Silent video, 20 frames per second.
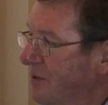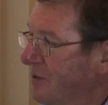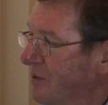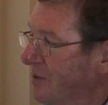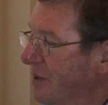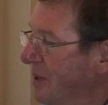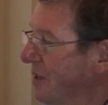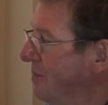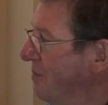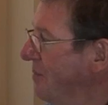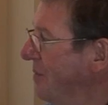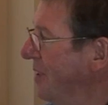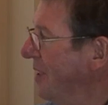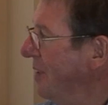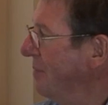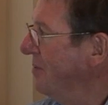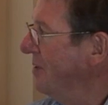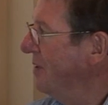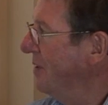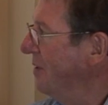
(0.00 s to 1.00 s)
tool is
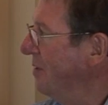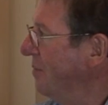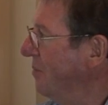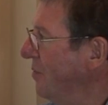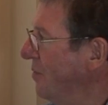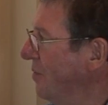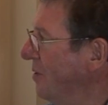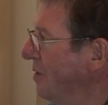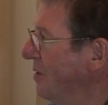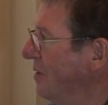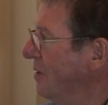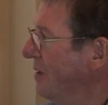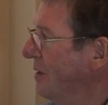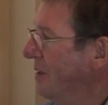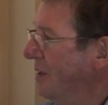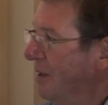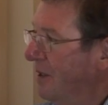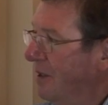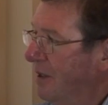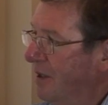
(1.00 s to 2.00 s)
perhaps a little more
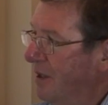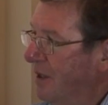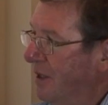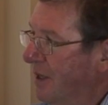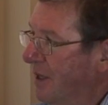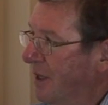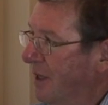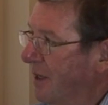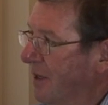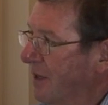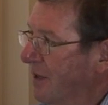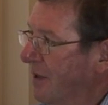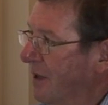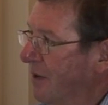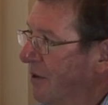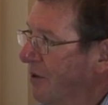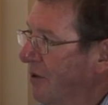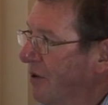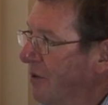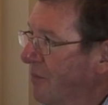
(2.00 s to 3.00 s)

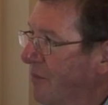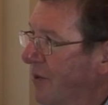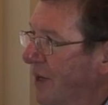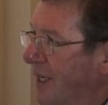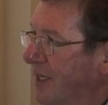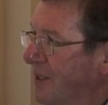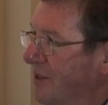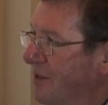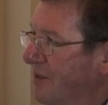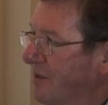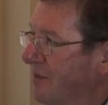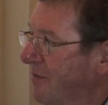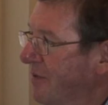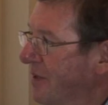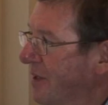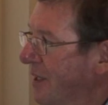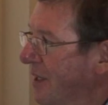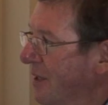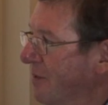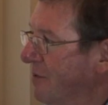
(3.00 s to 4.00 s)
comprehensive
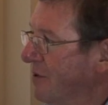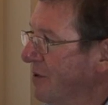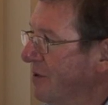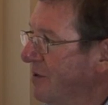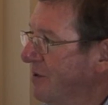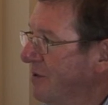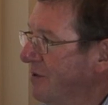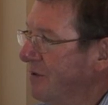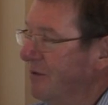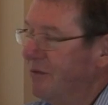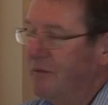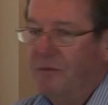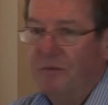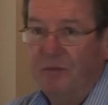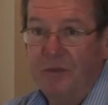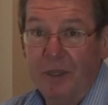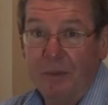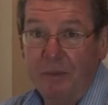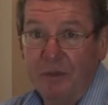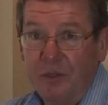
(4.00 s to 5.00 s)
than I was
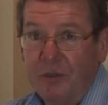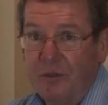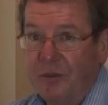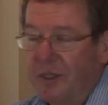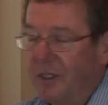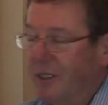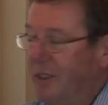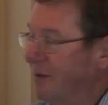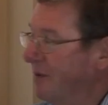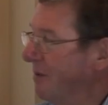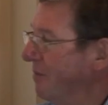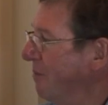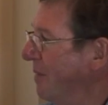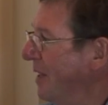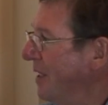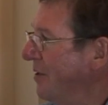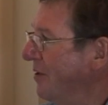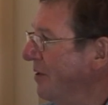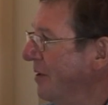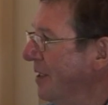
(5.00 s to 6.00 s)
demonstrating
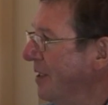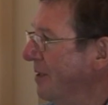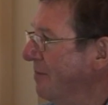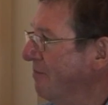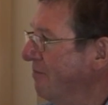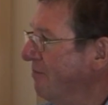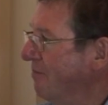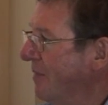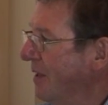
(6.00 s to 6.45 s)
manually.